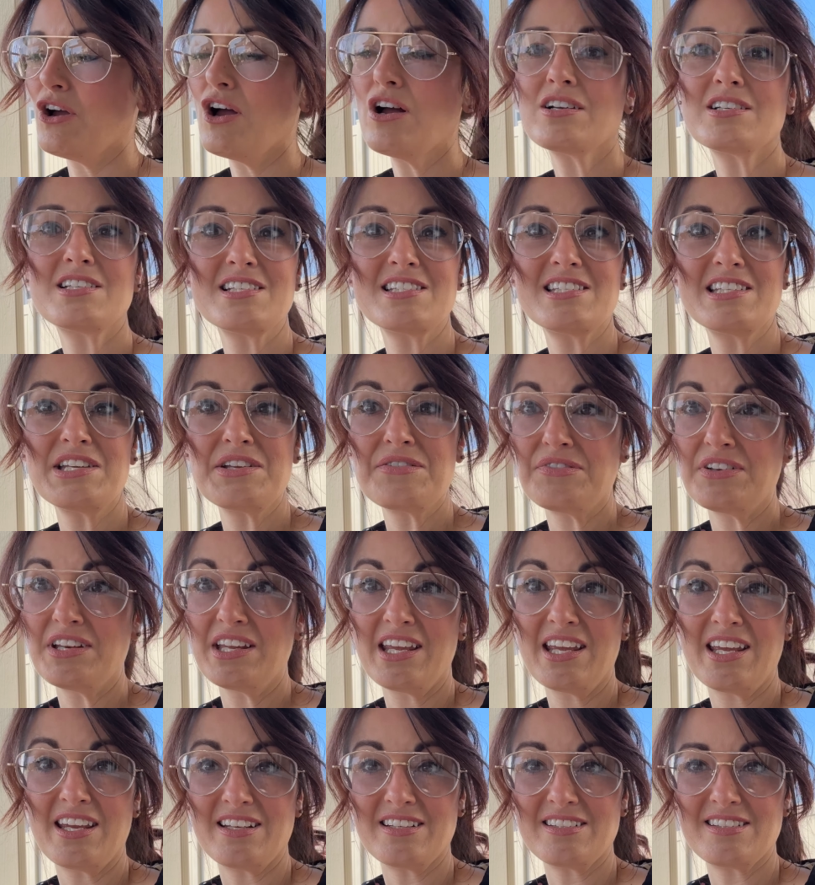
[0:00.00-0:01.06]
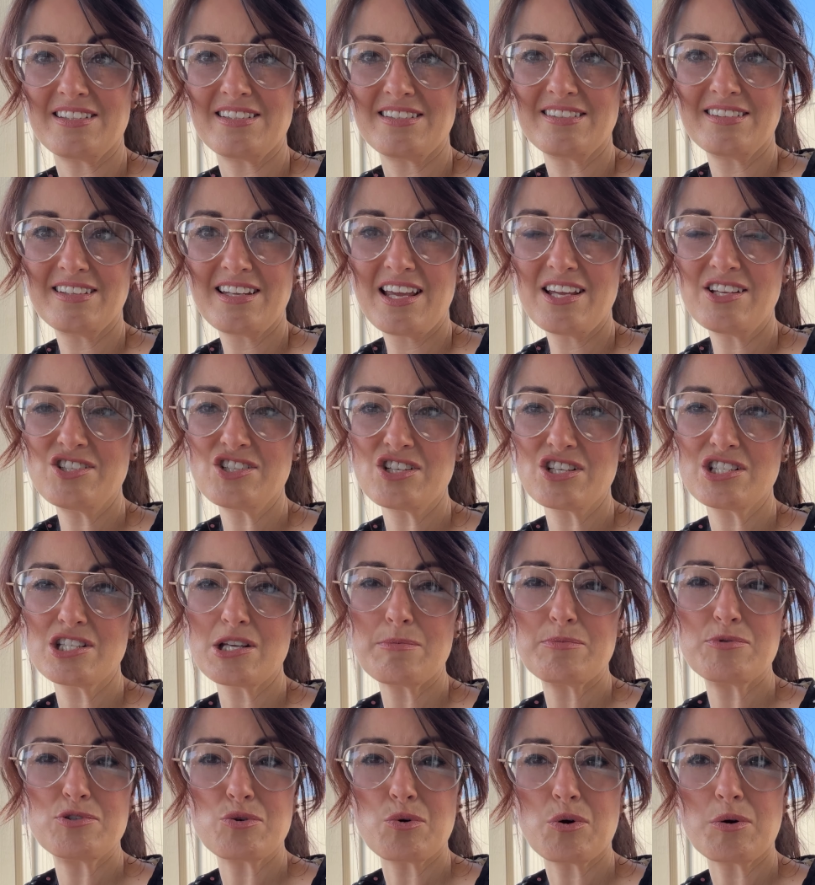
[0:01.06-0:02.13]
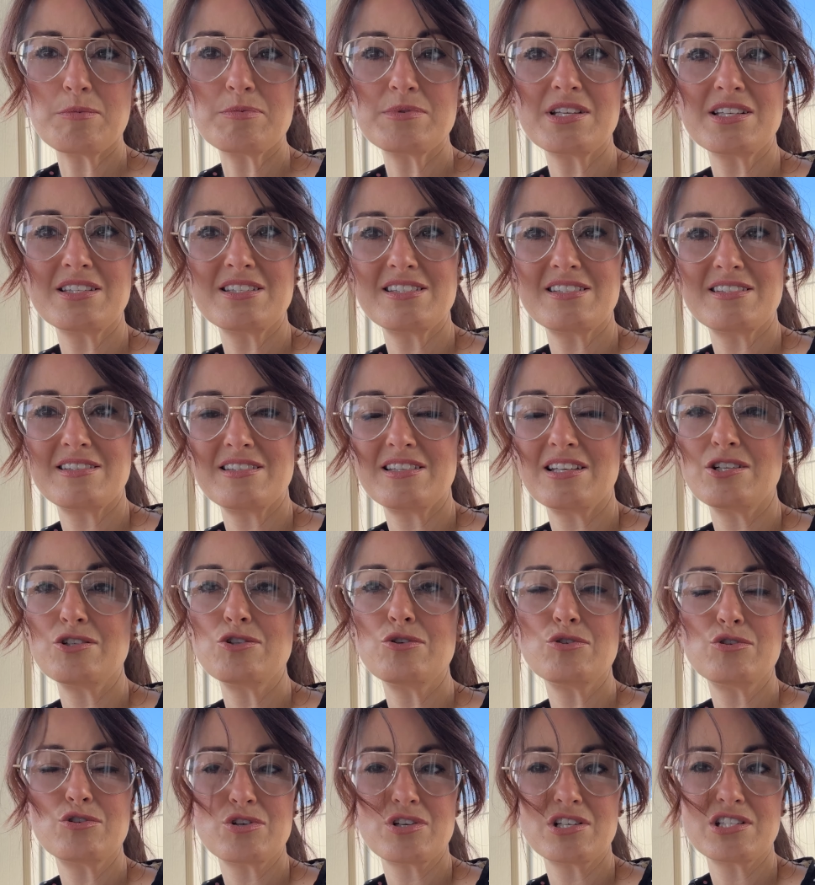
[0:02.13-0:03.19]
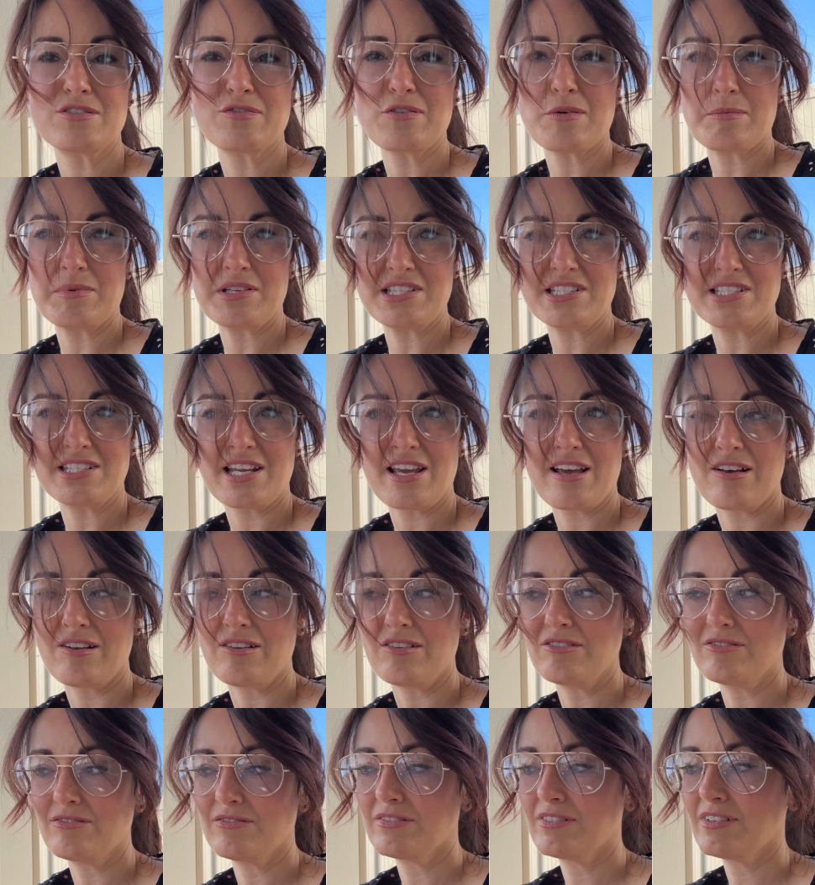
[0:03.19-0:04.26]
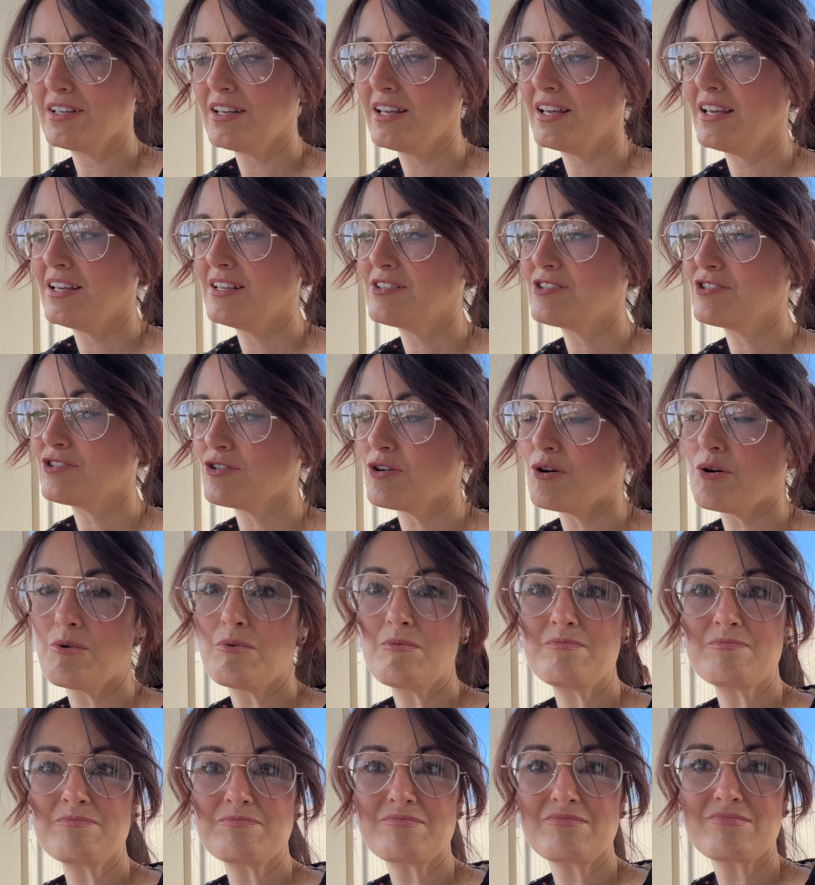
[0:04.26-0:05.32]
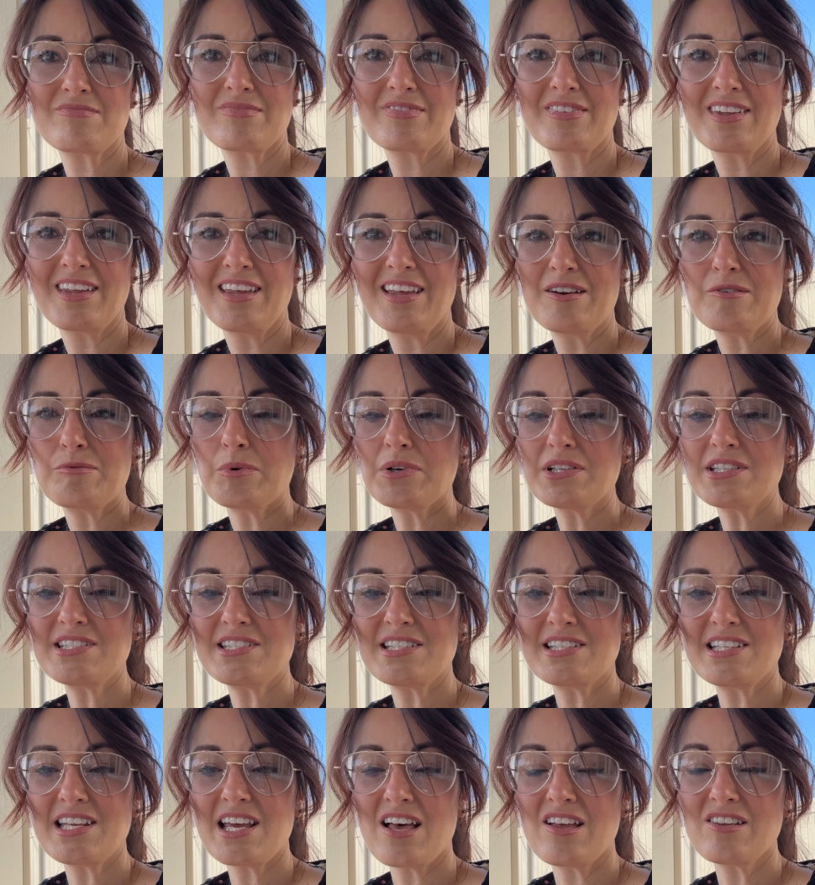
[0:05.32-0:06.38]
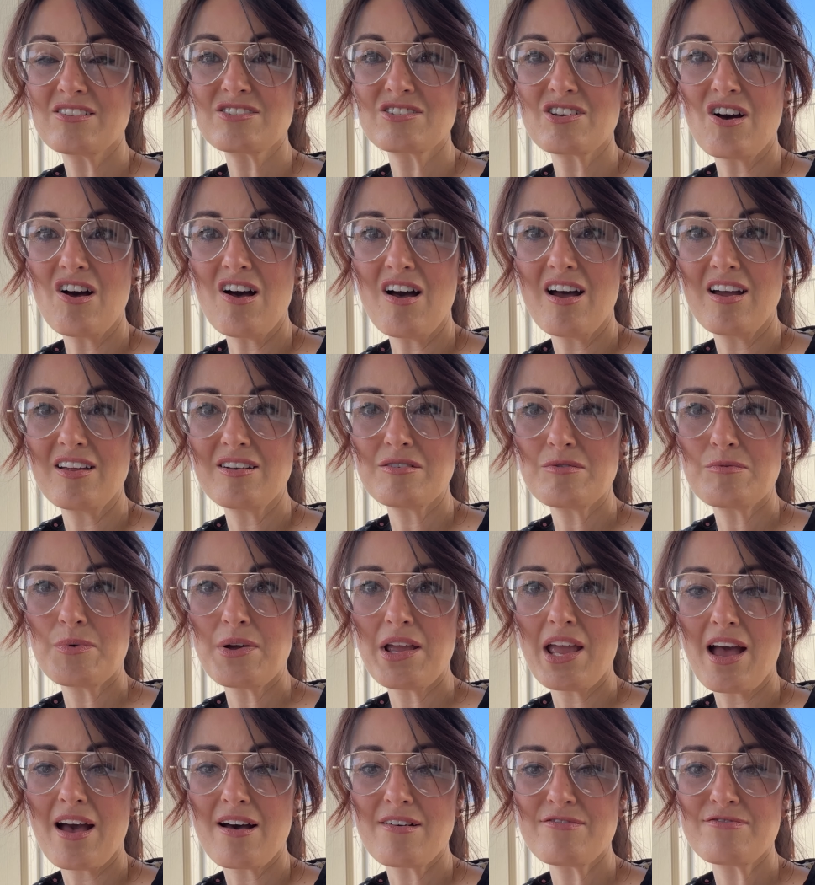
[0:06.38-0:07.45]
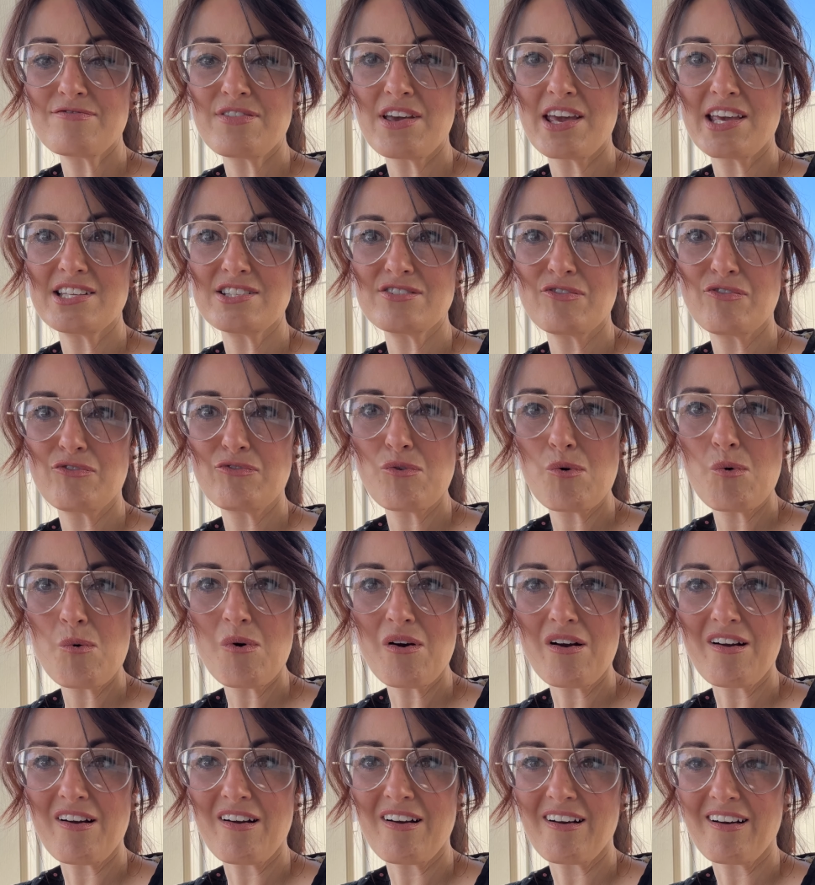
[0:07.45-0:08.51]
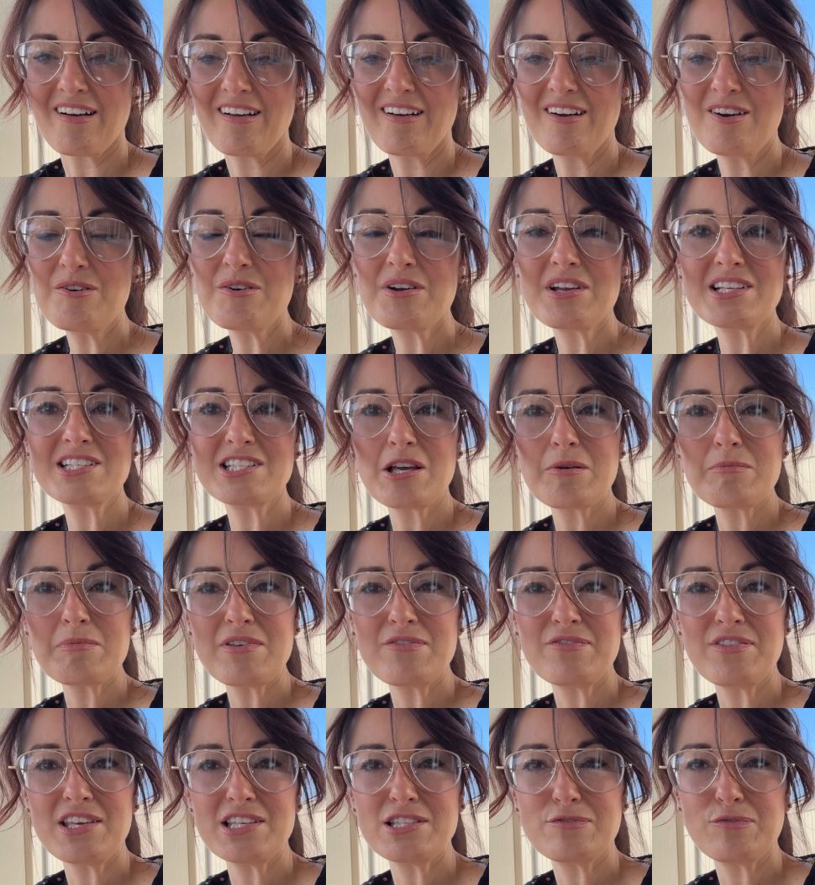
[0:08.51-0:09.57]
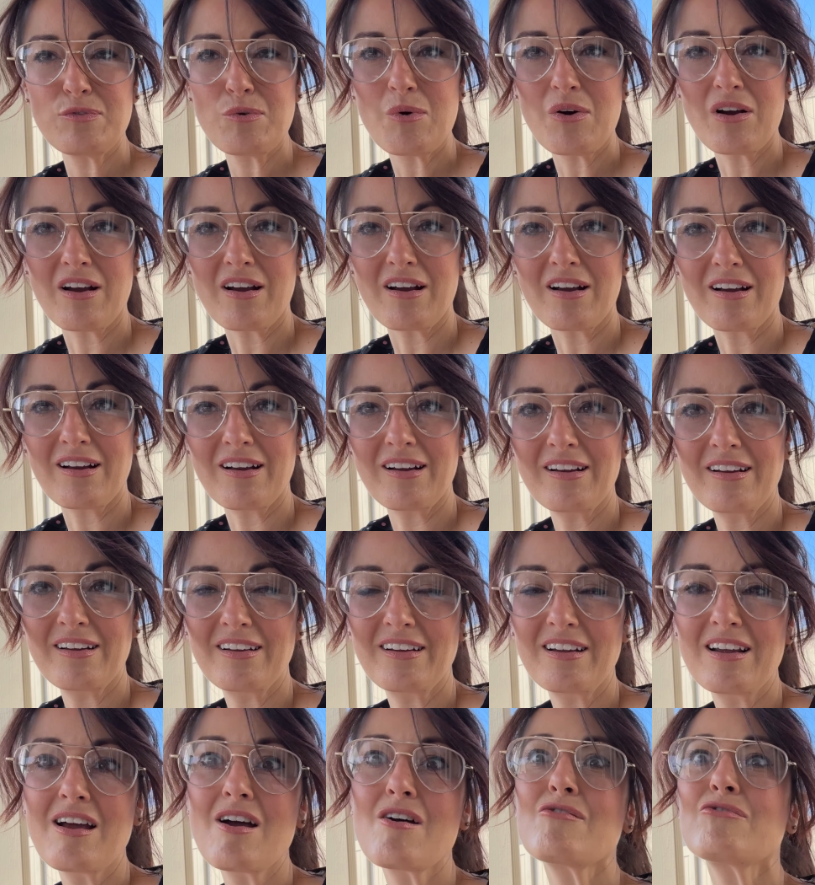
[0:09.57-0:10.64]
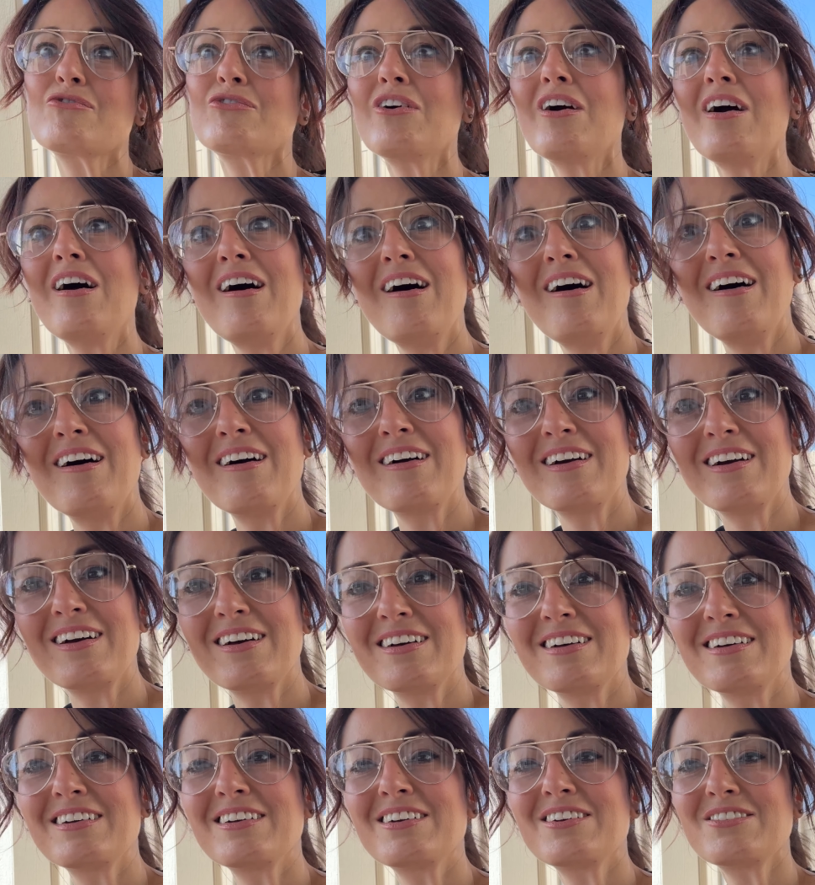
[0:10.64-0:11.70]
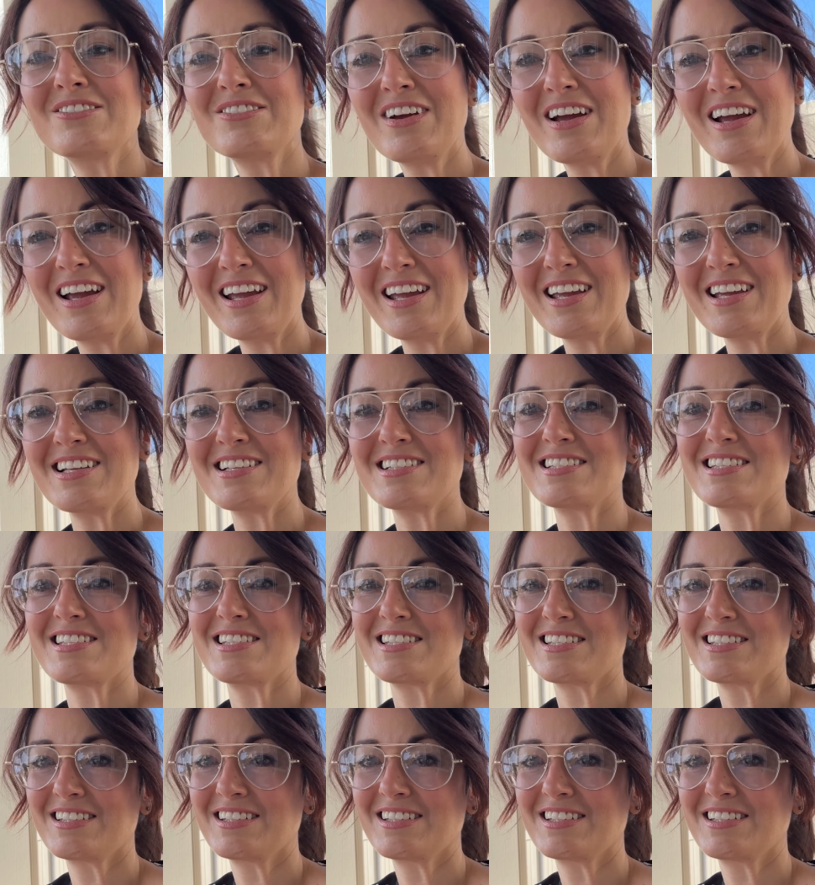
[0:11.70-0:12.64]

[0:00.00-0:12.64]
doesn't even eat. It just absorbs the nutrients from its tail. So, once the tail's gone, we have phase 4. Who can tell me phase 4? Frog. Right.